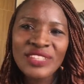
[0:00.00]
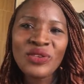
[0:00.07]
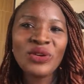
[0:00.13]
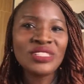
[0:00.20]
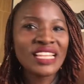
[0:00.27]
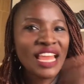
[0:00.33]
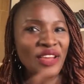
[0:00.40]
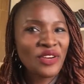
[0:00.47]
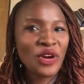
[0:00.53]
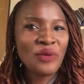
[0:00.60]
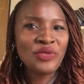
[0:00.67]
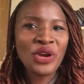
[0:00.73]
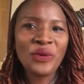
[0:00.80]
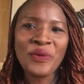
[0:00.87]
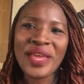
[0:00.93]
Until I come
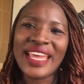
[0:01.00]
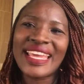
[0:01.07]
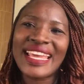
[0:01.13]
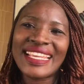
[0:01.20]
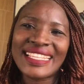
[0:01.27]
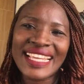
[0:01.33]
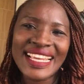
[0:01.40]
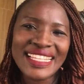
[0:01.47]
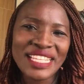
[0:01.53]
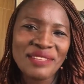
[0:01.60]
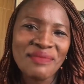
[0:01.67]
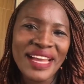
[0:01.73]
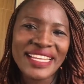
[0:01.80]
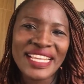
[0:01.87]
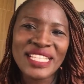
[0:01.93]
your way again in my
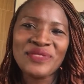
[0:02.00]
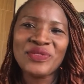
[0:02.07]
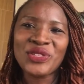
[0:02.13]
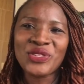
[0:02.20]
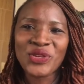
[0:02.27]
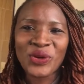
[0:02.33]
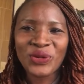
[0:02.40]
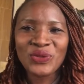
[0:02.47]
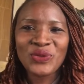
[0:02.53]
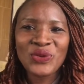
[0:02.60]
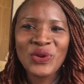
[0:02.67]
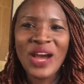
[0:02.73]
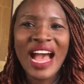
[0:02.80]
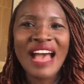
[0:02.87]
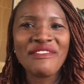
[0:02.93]
next video, do
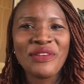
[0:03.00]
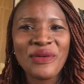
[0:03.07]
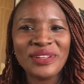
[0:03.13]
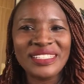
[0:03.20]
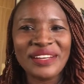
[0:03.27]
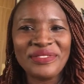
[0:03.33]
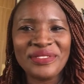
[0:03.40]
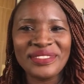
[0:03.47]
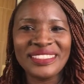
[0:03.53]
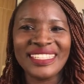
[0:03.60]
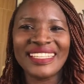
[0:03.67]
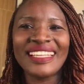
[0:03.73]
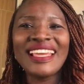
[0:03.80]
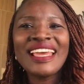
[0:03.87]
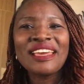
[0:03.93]
have a wonderful day.
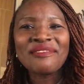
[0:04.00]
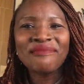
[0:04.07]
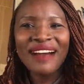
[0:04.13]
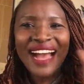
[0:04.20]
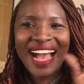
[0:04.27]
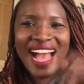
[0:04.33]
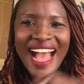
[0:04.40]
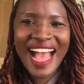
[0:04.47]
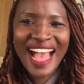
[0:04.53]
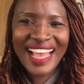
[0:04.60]
Bye.